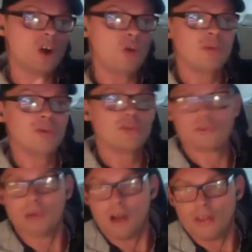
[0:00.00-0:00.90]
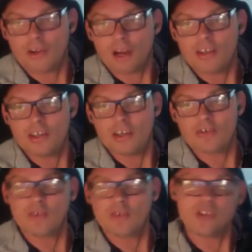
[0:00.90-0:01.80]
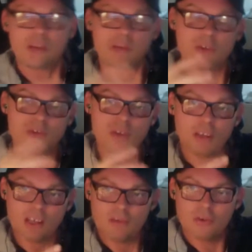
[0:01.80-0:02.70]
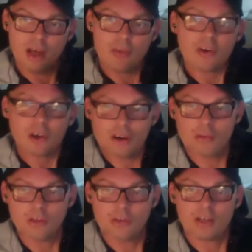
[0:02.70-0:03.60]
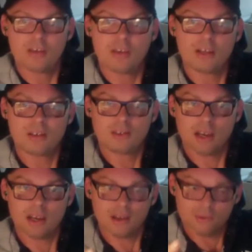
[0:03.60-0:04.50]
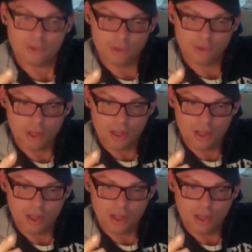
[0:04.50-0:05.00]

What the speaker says: be open to other ideas. If somebody gives you another argument that kind of